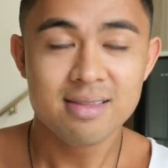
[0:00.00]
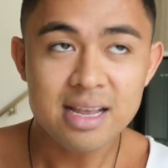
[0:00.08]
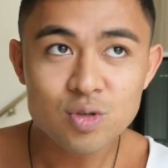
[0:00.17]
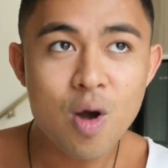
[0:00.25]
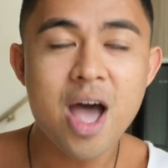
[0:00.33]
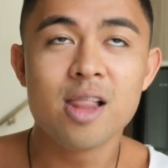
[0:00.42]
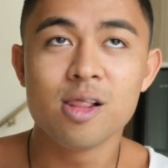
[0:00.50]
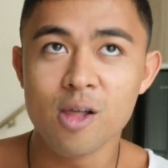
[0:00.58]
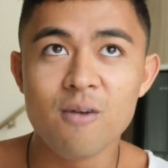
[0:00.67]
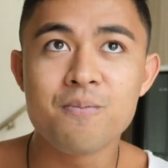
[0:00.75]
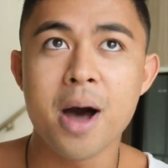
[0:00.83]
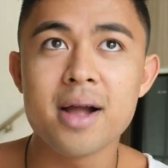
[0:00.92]
That's why I
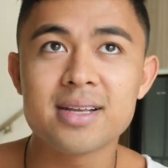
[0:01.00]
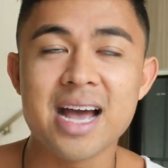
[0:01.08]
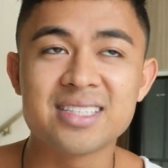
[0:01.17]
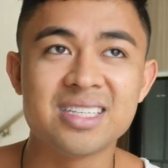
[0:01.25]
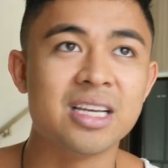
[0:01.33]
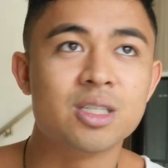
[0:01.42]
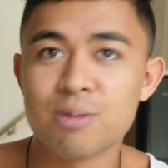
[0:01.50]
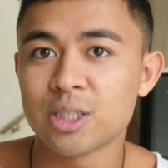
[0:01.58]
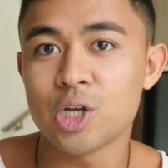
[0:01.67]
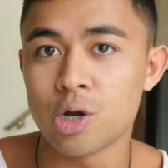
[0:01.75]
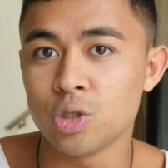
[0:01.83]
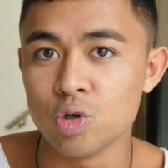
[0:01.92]
love podcasting,
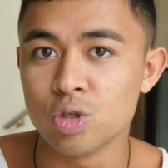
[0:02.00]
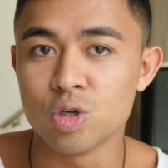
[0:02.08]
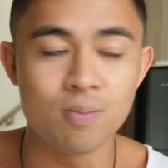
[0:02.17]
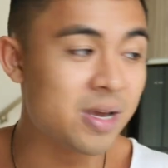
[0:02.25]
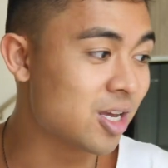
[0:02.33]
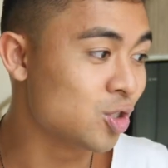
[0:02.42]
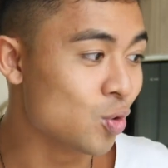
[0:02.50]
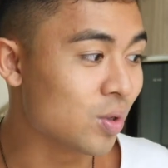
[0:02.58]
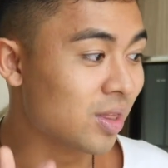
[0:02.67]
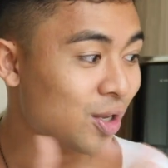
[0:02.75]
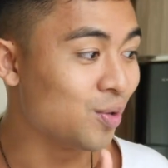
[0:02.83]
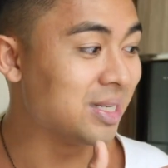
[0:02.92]
especially on YouTube, because you could
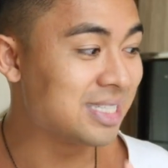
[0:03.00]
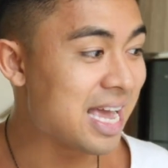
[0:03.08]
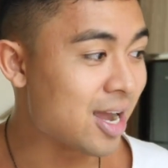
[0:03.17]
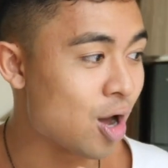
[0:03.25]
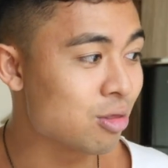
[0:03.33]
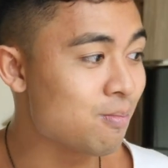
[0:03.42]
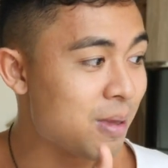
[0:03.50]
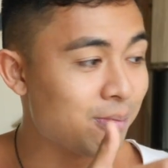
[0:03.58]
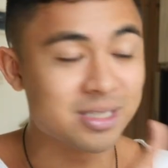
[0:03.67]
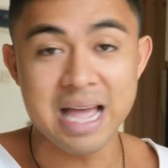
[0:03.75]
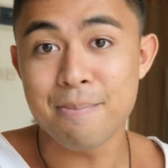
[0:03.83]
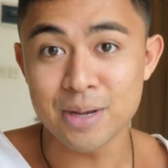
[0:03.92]
literally take other
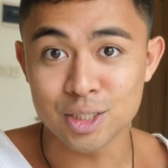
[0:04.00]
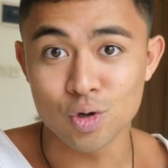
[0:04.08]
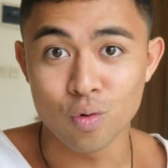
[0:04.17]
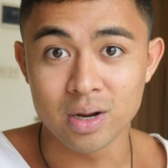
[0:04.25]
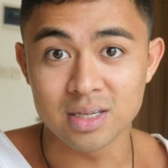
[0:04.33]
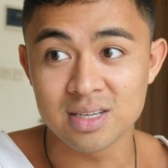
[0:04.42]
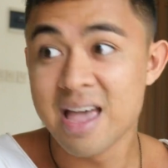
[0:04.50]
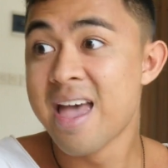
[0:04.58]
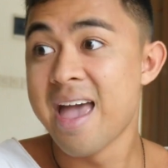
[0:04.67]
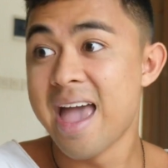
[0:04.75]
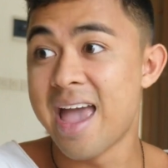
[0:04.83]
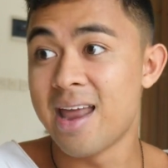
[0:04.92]
people's epic stories
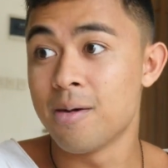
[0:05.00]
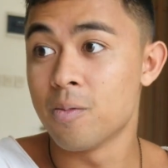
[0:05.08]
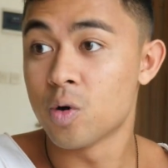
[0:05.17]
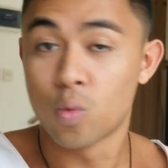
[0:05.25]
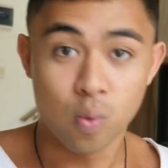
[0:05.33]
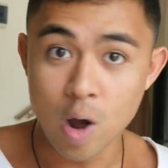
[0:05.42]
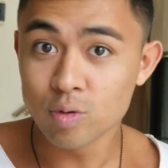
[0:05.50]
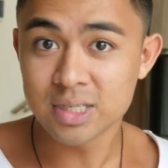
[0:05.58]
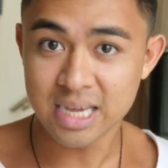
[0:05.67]
and grow